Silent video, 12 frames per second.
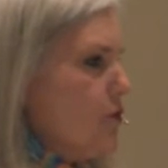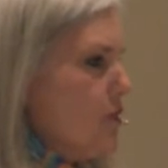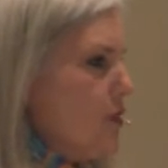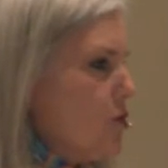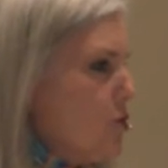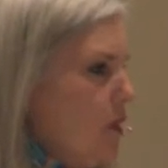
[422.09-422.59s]

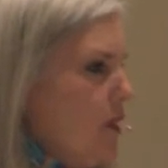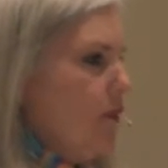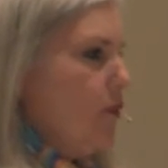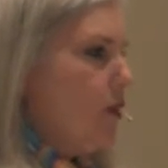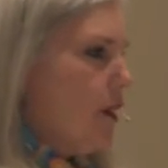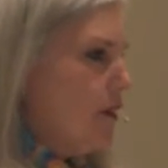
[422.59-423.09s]
century in
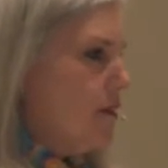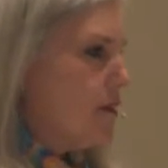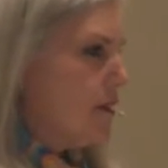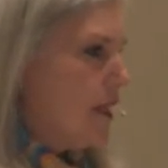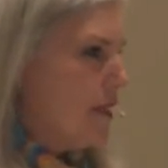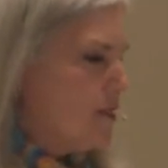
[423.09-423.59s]
the United
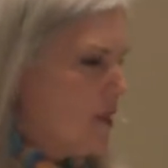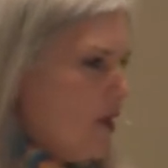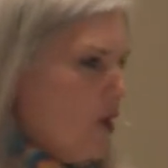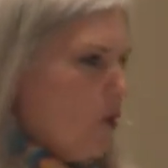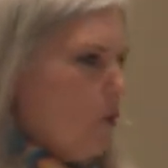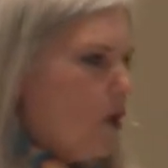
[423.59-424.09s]
States
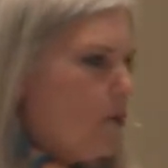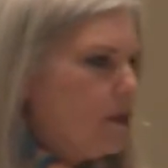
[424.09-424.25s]
where